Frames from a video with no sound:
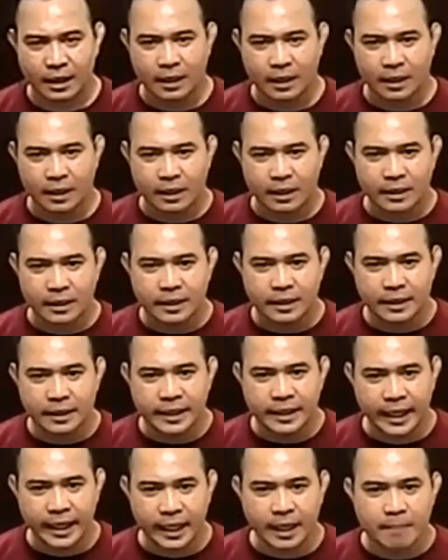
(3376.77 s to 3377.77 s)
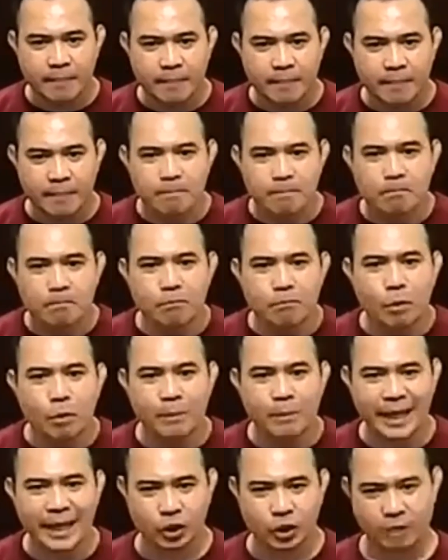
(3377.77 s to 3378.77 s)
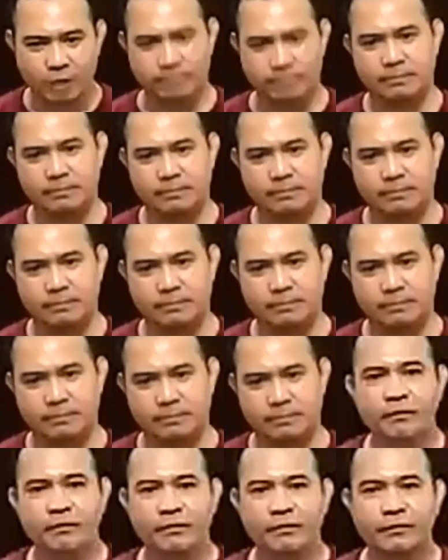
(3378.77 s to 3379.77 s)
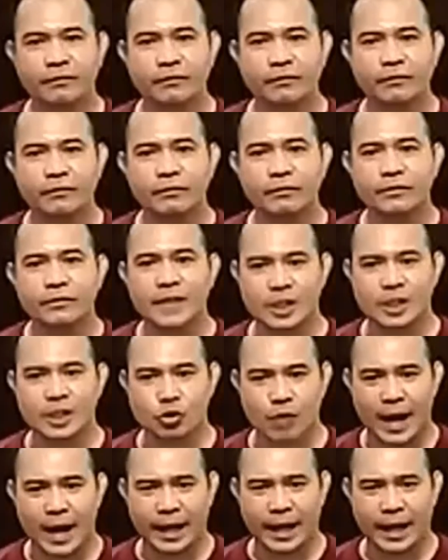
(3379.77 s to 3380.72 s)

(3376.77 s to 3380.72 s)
the momentum of the strike.